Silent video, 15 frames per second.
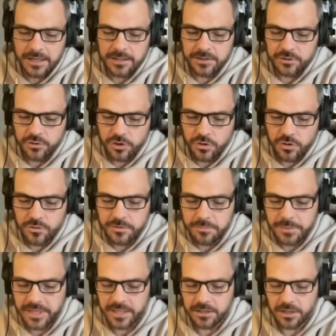drones
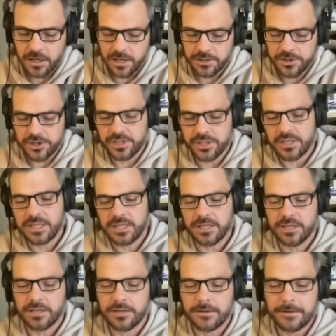being launched here